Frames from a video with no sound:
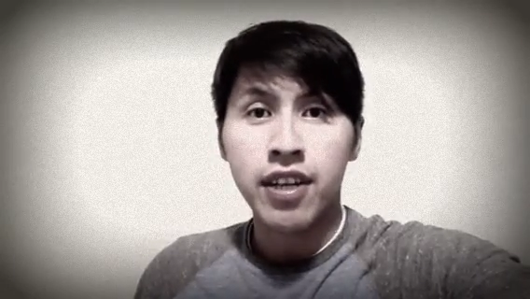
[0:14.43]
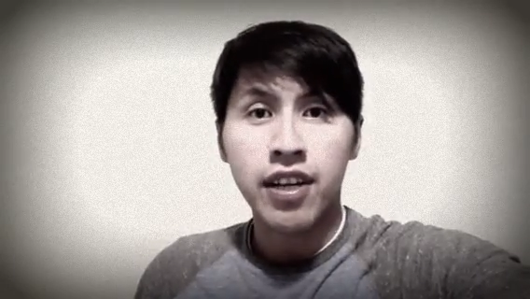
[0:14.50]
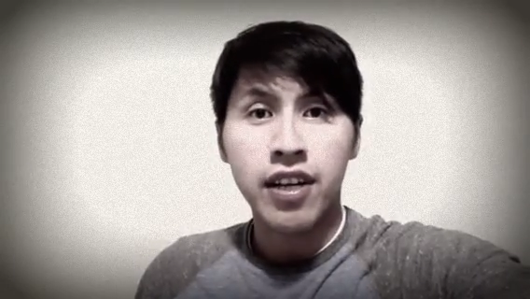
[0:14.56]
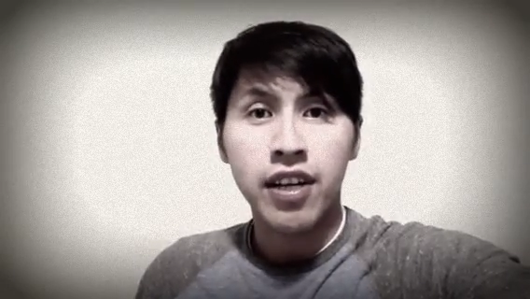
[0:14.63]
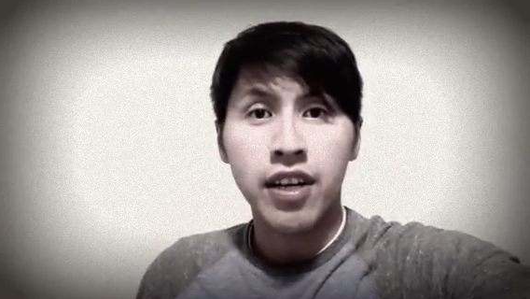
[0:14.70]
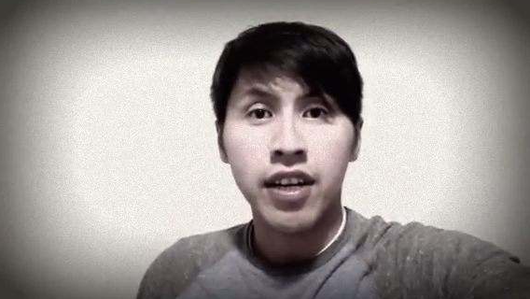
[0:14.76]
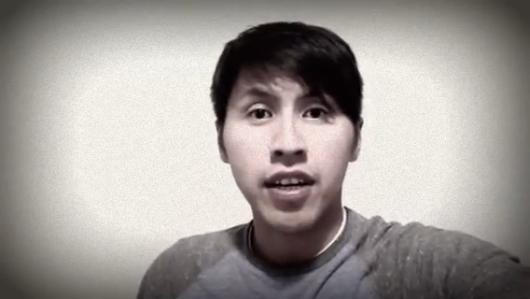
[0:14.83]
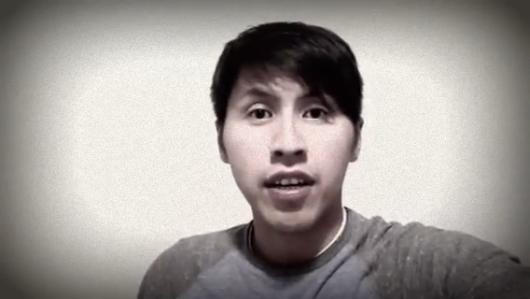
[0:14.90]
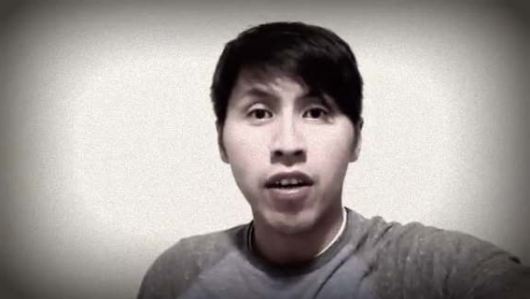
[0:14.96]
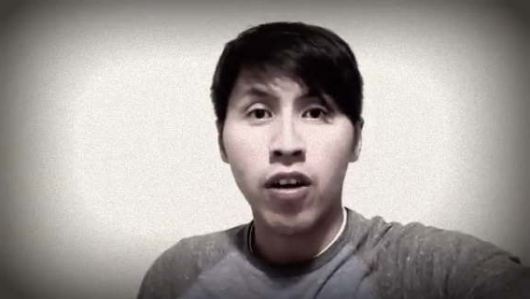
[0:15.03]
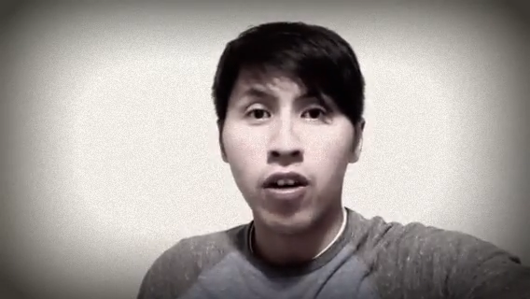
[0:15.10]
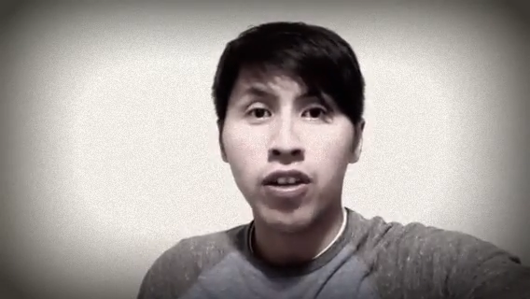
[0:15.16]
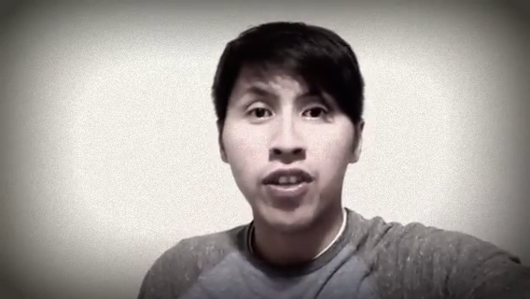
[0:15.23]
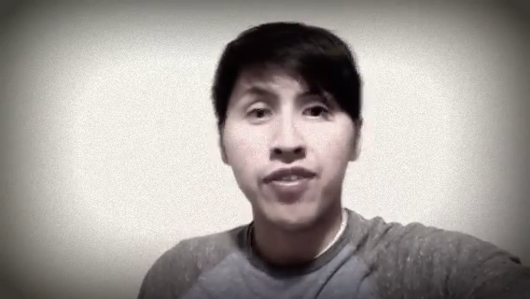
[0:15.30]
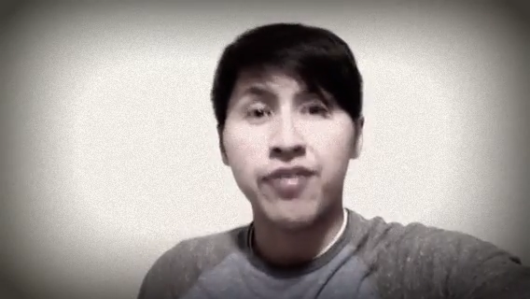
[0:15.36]
uh,
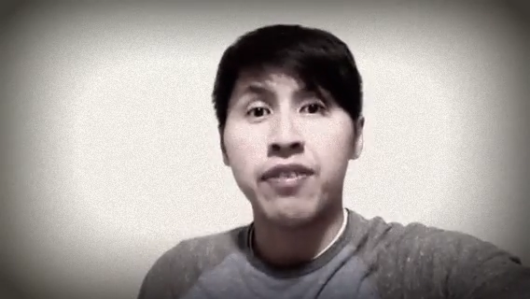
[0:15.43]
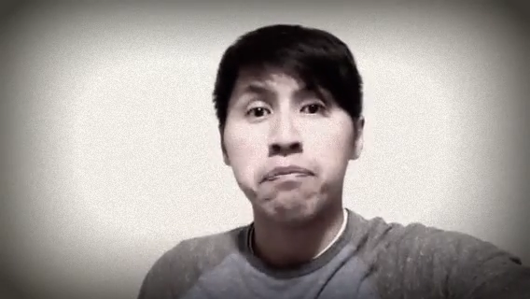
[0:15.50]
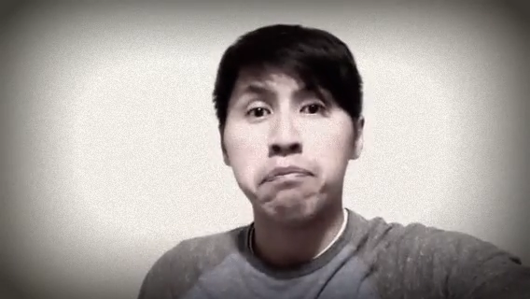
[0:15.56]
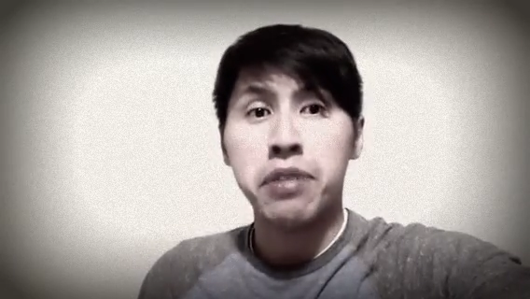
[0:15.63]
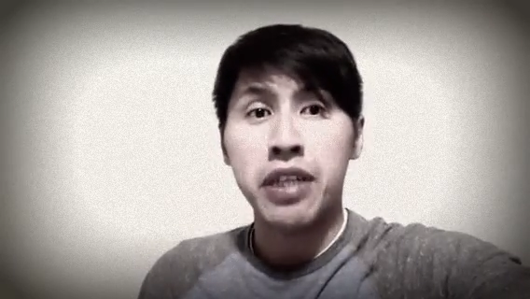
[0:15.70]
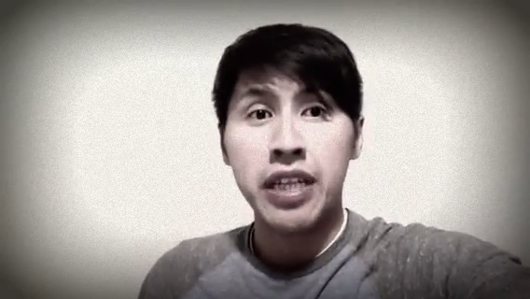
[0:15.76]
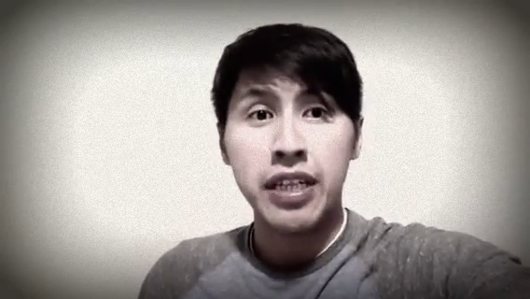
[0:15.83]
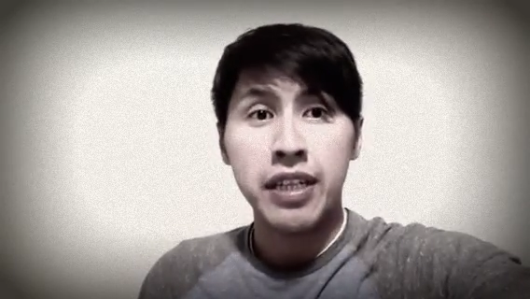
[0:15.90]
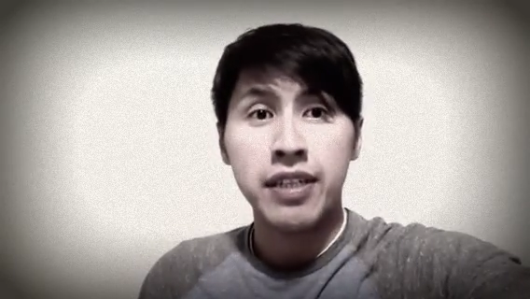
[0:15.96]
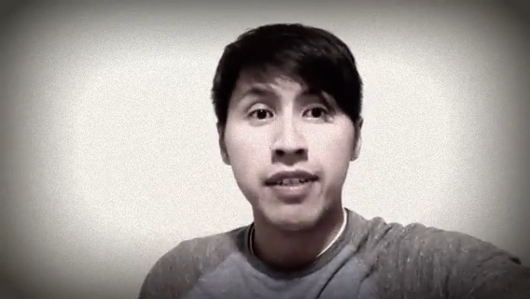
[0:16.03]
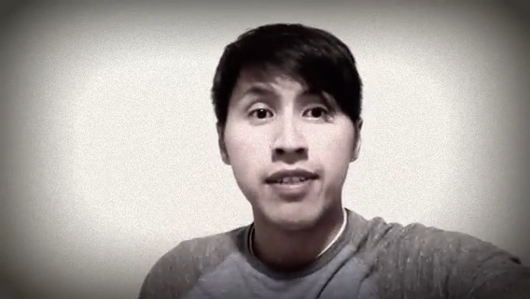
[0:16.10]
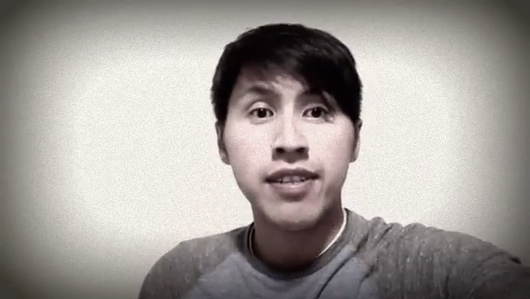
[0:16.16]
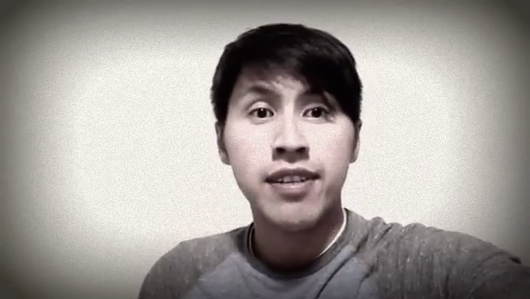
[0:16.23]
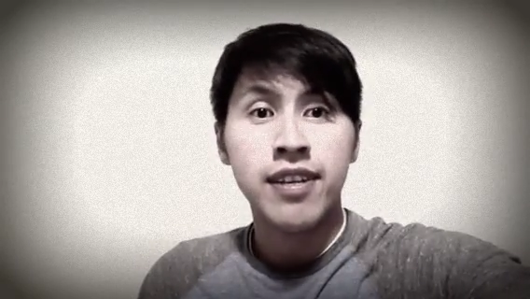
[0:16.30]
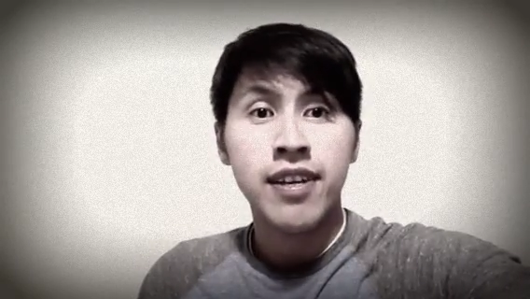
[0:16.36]
all living
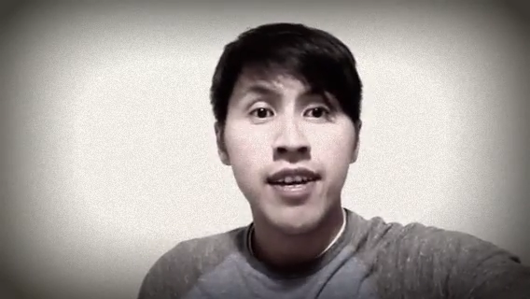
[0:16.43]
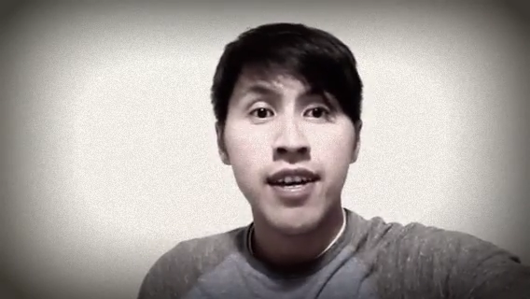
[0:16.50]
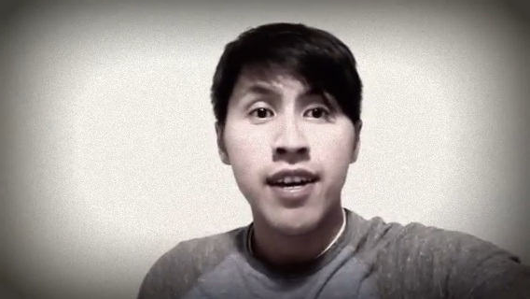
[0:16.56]
beings,